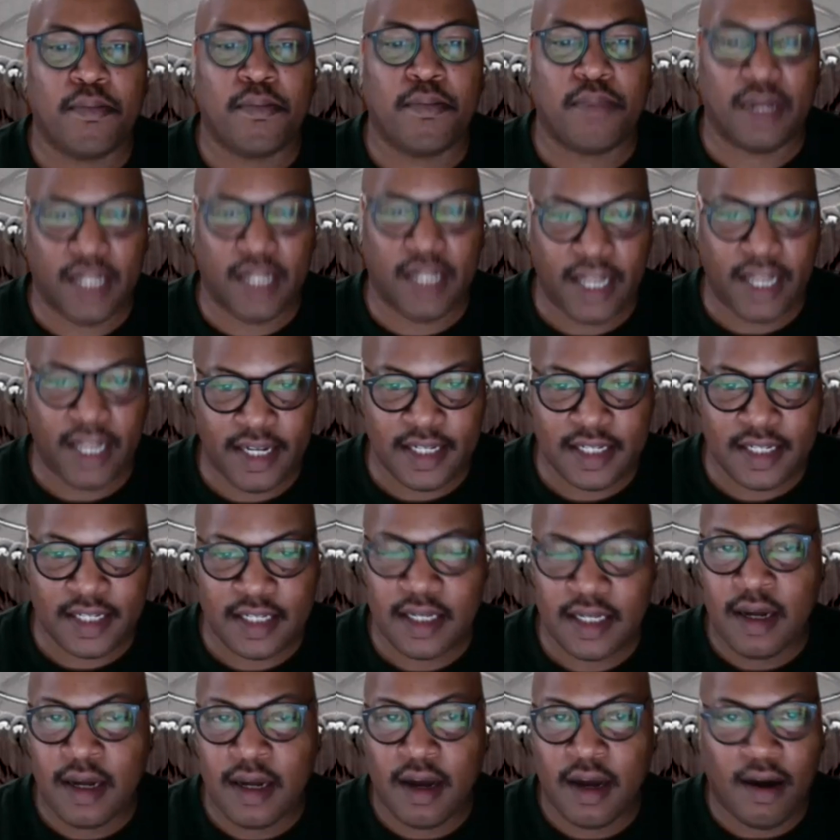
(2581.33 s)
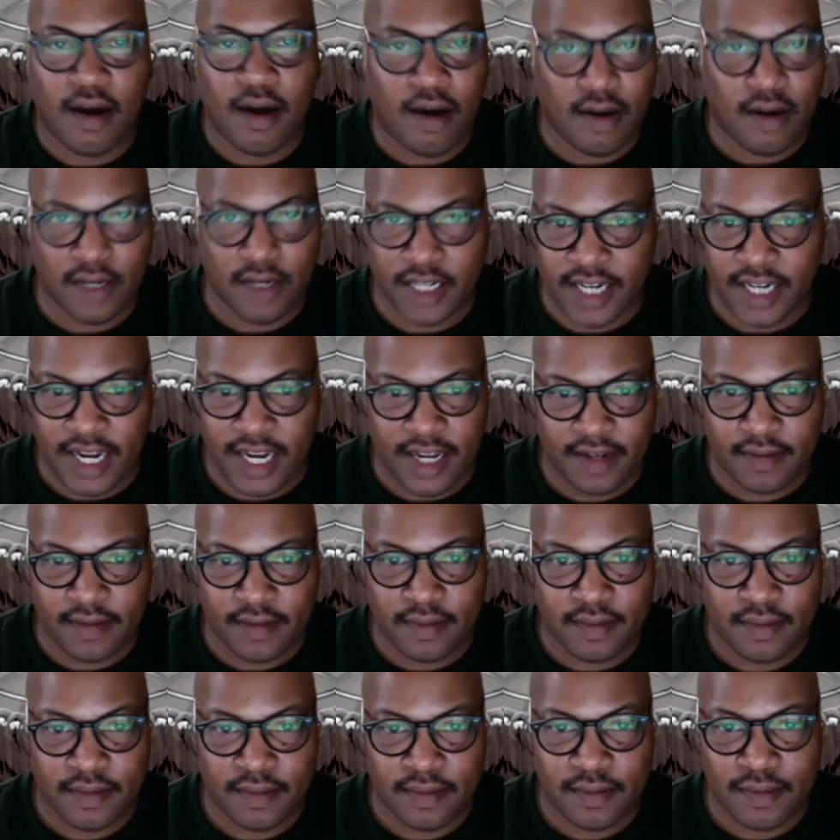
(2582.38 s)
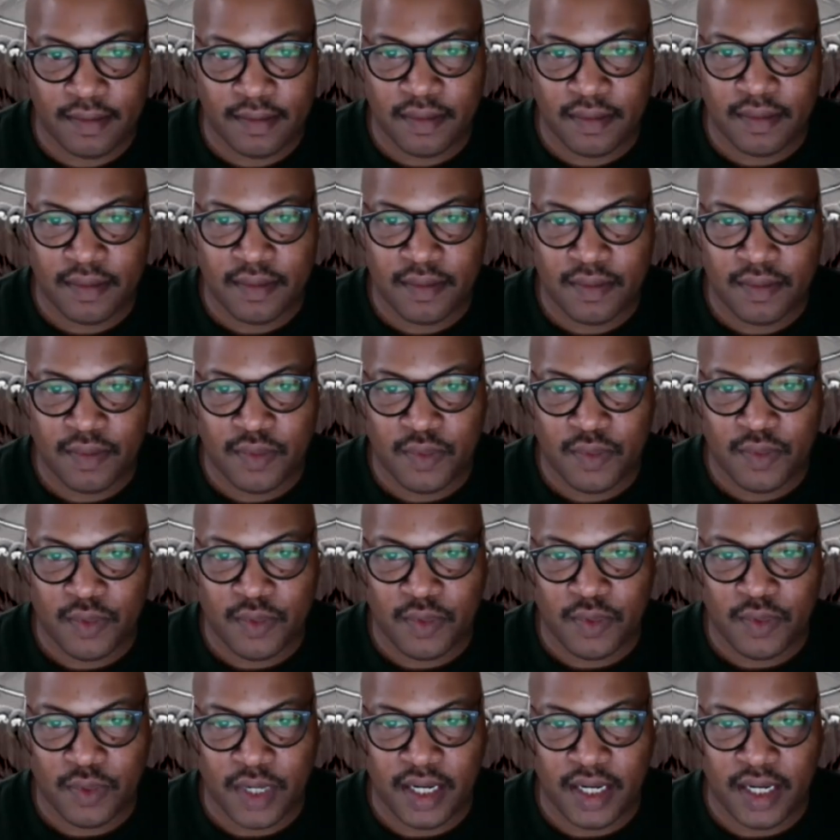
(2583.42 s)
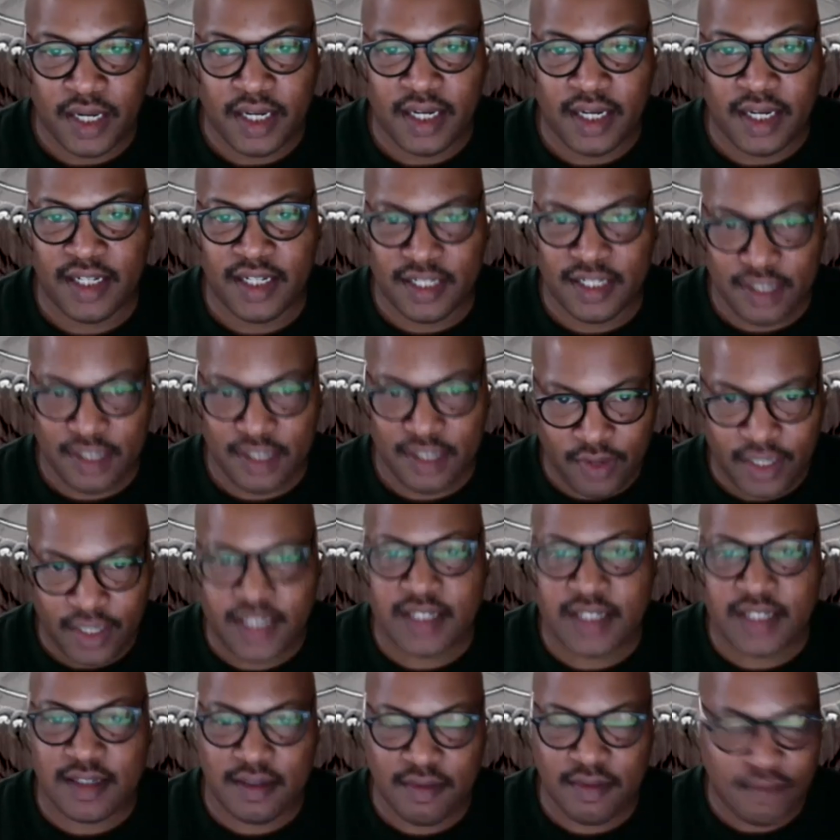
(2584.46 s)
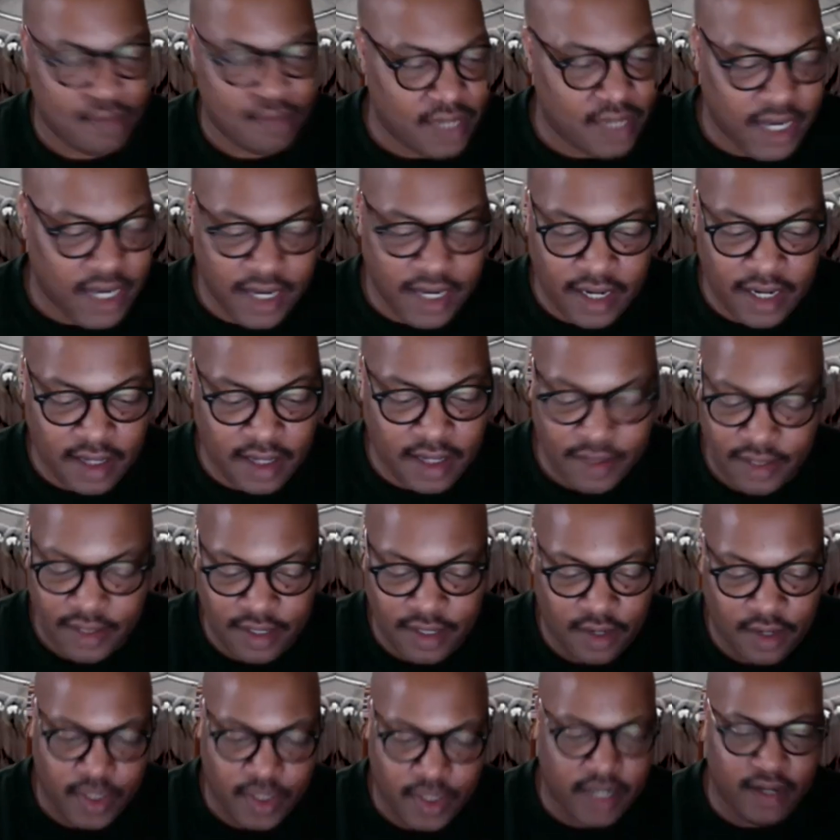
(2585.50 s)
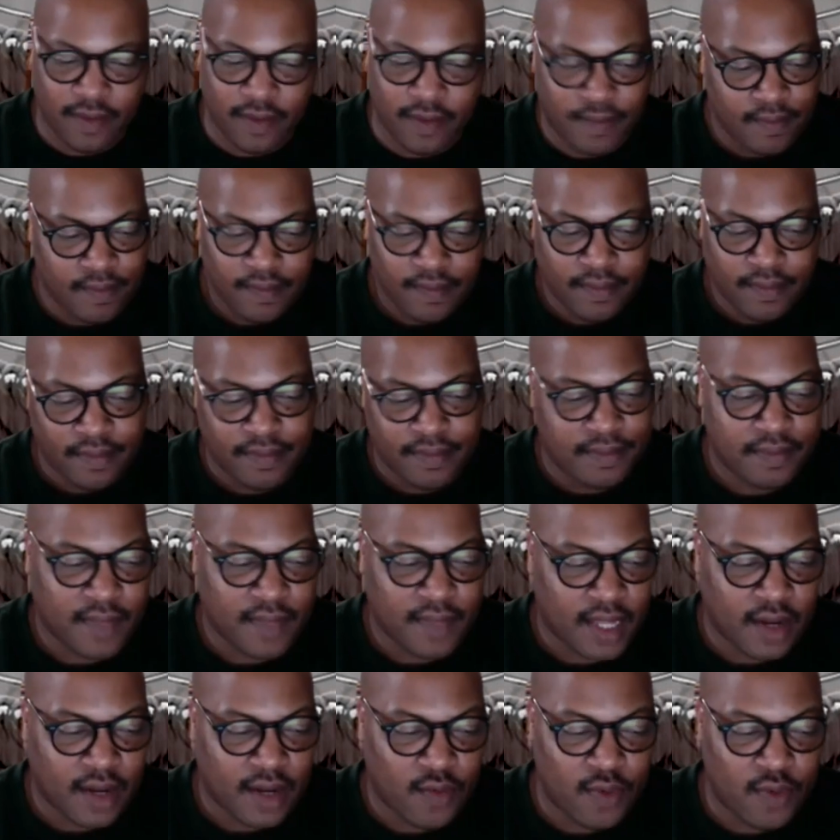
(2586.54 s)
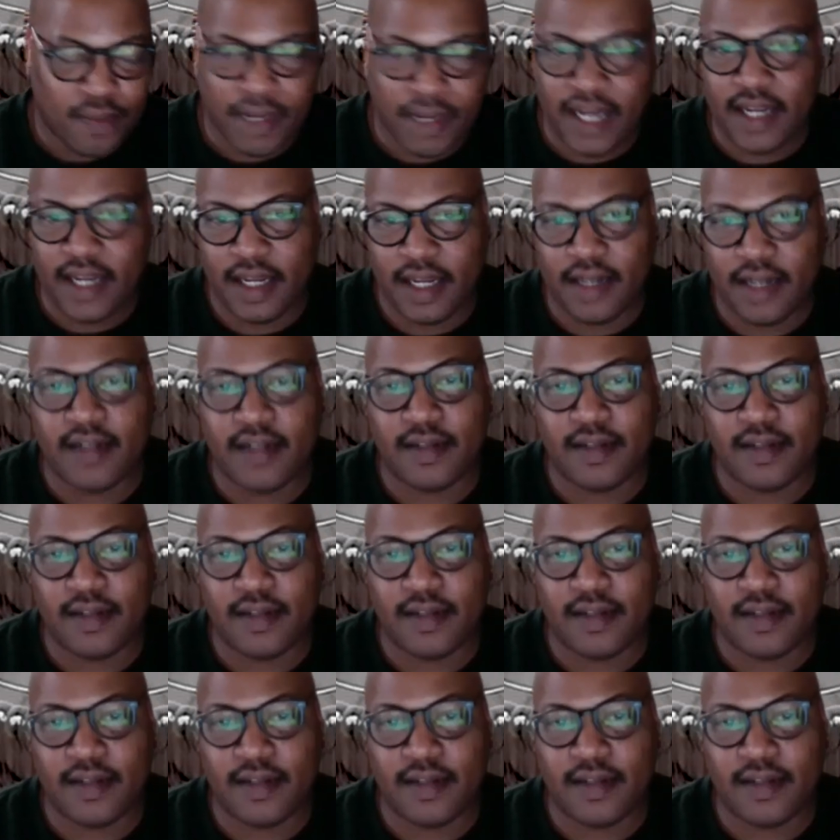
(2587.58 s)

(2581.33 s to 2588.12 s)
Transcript: place, all of that. Mm-hmm. Right. And so it's, yeah, you know, we, we make it,